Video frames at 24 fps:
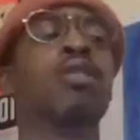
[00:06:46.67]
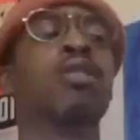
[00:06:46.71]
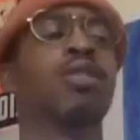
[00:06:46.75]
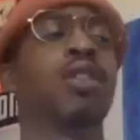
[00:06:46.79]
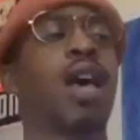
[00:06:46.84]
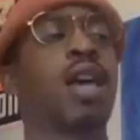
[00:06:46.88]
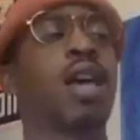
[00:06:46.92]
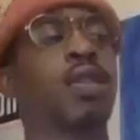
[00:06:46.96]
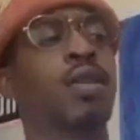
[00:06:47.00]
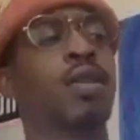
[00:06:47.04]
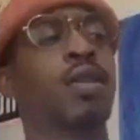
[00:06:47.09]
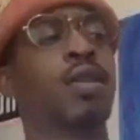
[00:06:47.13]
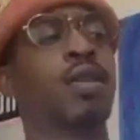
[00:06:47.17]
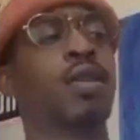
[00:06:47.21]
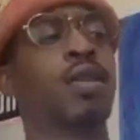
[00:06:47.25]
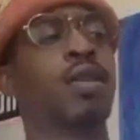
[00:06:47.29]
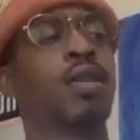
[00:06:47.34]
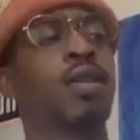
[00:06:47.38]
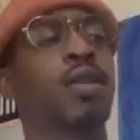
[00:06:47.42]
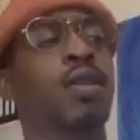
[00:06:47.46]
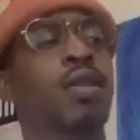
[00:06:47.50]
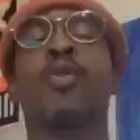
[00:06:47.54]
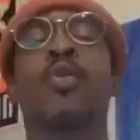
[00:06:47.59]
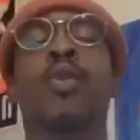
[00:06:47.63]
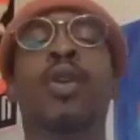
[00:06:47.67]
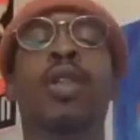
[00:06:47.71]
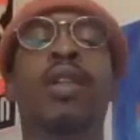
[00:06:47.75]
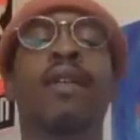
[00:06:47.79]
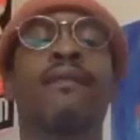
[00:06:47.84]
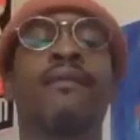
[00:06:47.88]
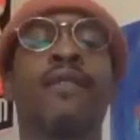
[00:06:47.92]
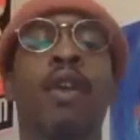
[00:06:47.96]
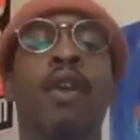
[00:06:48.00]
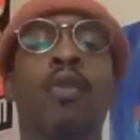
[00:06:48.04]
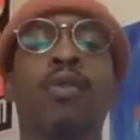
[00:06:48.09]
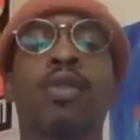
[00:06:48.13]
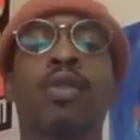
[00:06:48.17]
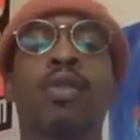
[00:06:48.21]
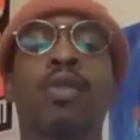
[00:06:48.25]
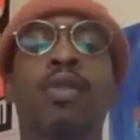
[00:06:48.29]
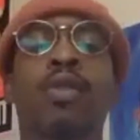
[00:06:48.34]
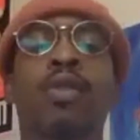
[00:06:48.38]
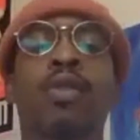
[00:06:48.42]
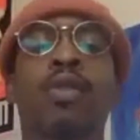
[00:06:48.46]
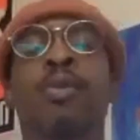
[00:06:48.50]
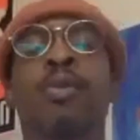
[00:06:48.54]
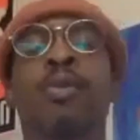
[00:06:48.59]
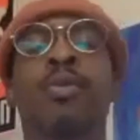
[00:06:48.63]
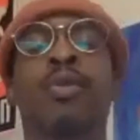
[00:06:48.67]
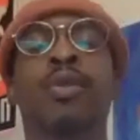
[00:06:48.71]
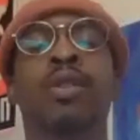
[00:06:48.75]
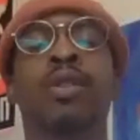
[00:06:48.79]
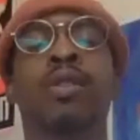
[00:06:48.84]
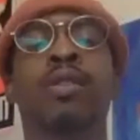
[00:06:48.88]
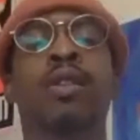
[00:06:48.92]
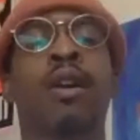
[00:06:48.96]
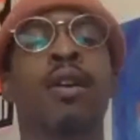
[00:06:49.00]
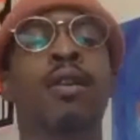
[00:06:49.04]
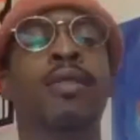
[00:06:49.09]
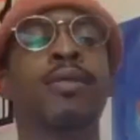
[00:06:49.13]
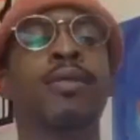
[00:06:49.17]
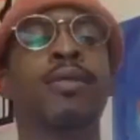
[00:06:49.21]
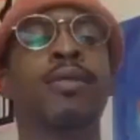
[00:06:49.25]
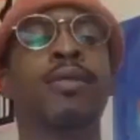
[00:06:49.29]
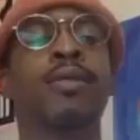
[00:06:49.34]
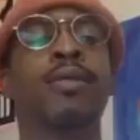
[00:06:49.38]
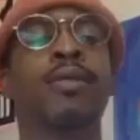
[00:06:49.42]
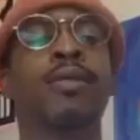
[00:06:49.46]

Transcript: So that's when I was like, all right, I'm gonna really focus on this. I'm gonna really start